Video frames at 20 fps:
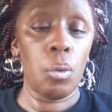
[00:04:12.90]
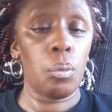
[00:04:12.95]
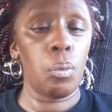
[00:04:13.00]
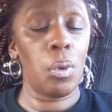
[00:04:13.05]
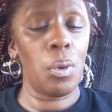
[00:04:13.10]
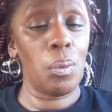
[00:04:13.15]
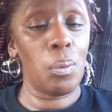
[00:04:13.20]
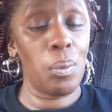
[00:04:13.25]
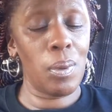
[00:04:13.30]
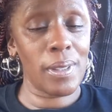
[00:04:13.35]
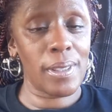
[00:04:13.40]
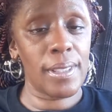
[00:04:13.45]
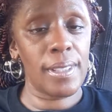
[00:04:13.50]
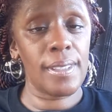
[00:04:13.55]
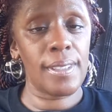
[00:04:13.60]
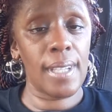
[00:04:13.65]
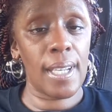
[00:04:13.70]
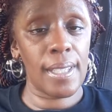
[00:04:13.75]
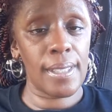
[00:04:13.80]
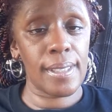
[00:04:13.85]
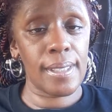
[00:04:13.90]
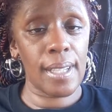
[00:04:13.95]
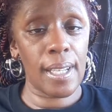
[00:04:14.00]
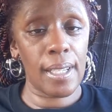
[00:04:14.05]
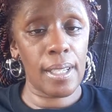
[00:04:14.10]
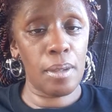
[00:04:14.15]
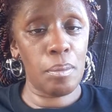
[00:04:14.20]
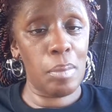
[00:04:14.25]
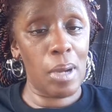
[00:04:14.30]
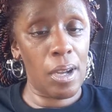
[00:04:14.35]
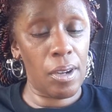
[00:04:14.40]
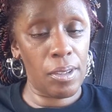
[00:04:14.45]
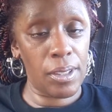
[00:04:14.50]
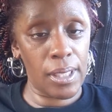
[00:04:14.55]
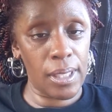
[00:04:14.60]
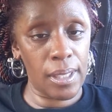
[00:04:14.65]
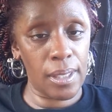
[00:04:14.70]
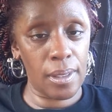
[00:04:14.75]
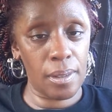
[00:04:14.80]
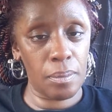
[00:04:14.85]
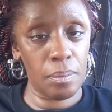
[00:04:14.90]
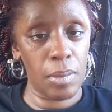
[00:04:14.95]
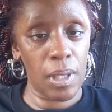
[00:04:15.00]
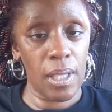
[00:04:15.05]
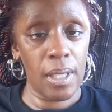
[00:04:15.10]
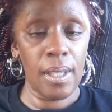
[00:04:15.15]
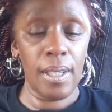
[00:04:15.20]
well, what does that say about him?